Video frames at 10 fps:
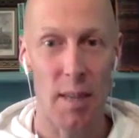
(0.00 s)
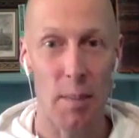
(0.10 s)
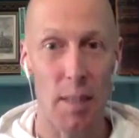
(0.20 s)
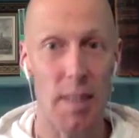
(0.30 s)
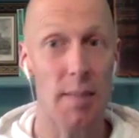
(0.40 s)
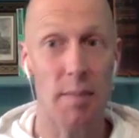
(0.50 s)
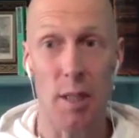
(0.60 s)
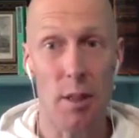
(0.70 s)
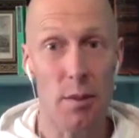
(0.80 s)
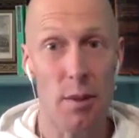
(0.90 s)
But
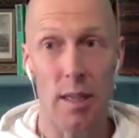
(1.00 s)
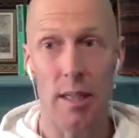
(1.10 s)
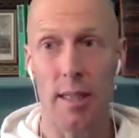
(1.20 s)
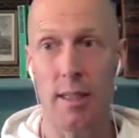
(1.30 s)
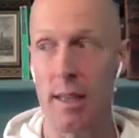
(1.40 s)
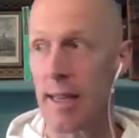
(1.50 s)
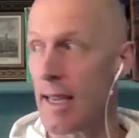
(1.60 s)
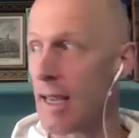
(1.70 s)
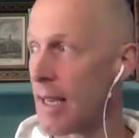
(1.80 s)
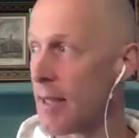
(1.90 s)
it's
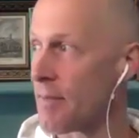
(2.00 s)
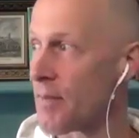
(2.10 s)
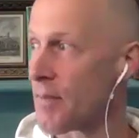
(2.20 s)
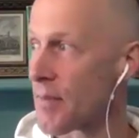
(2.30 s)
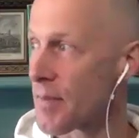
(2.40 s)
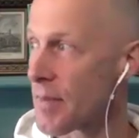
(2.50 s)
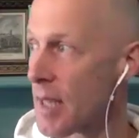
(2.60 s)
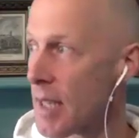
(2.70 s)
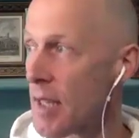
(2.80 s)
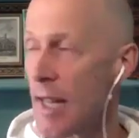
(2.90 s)
like
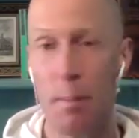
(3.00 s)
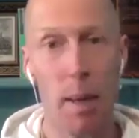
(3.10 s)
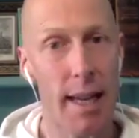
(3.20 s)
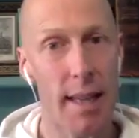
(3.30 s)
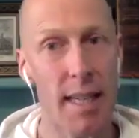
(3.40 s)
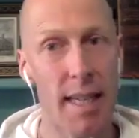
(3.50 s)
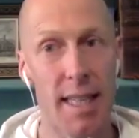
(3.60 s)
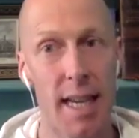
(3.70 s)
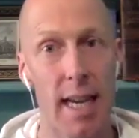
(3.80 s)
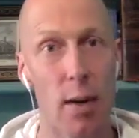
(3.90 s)
playing the
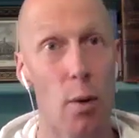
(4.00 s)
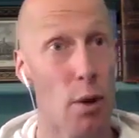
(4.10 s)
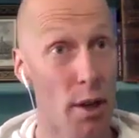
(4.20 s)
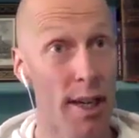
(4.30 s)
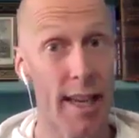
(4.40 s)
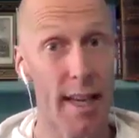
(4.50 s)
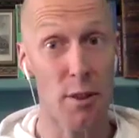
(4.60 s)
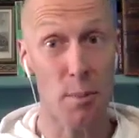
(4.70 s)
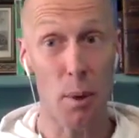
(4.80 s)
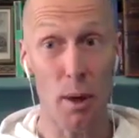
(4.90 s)
guitar or learning how to
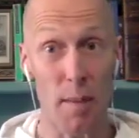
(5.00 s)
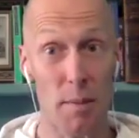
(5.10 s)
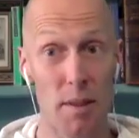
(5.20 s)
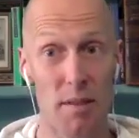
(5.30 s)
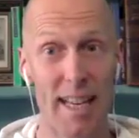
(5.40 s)
do pull-ups.